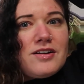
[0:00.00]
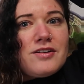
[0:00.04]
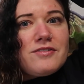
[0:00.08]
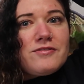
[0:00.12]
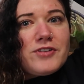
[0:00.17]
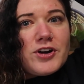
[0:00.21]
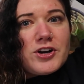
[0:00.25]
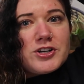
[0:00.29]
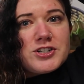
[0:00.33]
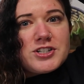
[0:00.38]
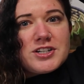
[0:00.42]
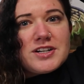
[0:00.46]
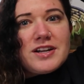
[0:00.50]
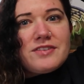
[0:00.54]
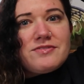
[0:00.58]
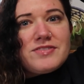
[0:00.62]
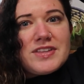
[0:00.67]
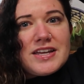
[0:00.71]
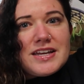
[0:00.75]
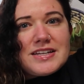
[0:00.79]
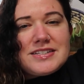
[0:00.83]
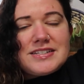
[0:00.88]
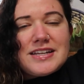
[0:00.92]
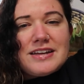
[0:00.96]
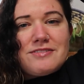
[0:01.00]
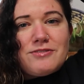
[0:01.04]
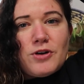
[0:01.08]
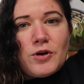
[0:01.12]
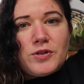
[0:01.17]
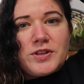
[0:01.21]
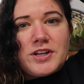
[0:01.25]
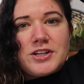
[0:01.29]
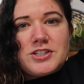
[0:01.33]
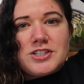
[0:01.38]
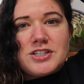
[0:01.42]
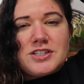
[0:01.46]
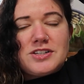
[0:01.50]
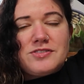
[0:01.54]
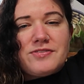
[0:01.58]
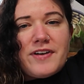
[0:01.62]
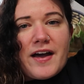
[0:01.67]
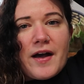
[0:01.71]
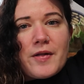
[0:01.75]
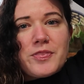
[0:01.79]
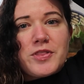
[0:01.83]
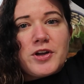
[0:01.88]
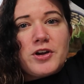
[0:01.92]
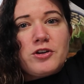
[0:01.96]
version of this. I've only just
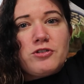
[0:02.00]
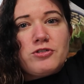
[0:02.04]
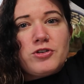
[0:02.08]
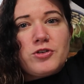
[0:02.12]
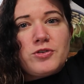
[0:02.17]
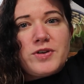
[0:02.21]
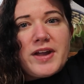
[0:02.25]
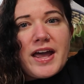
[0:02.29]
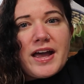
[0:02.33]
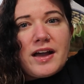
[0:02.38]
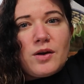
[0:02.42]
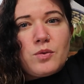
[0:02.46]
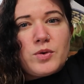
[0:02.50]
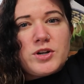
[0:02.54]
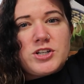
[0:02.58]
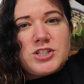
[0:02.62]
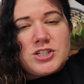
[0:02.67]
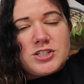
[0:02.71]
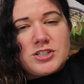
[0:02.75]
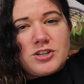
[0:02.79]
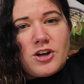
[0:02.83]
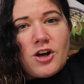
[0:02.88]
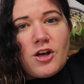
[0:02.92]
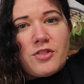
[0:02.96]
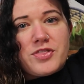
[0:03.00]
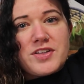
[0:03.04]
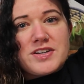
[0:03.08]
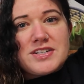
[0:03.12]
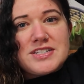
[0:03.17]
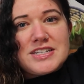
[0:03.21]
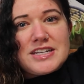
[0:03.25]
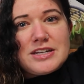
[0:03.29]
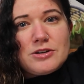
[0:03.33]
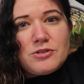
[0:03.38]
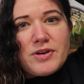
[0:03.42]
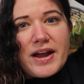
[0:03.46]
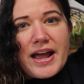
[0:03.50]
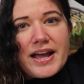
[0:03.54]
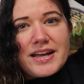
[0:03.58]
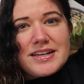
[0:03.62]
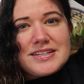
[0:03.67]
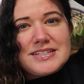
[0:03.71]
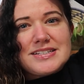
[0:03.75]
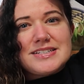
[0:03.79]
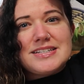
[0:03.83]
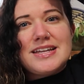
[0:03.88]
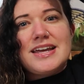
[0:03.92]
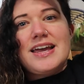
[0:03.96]
found the crew neck, which is called the
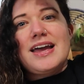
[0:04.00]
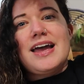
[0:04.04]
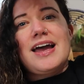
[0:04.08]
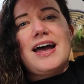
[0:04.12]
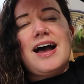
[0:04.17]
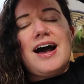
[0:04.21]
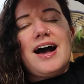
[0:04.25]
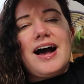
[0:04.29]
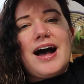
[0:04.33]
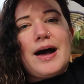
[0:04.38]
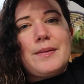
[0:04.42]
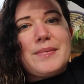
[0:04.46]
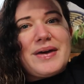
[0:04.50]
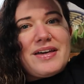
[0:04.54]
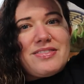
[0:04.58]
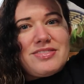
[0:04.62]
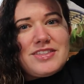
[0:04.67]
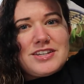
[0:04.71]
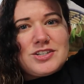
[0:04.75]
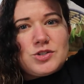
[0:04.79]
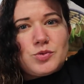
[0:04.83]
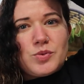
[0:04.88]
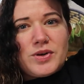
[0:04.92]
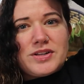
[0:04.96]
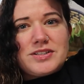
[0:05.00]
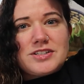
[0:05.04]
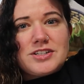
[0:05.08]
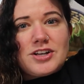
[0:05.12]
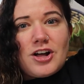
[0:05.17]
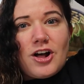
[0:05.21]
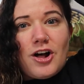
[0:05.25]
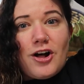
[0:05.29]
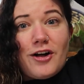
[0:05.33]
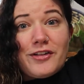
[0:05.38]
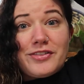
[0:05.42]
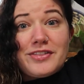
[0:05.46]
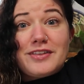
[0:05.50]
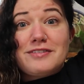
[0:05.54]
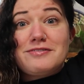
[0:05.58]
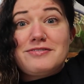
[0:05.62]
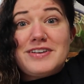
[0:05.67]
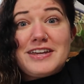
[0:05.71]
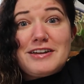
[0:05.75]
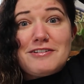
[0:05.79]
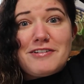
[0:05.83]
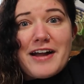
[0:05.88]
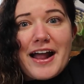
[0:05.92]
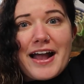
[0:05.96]
T-Rex, and this one's called the
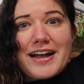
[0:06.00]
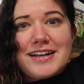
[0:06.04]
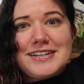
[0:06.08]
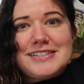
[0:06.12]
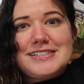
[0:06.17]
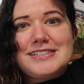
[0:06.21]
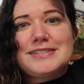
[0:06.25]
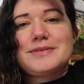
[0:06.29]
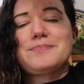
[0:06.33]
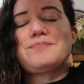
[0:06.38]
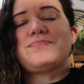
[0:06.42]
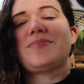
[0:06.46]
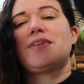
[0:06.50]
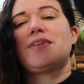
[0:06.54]
V-Rex.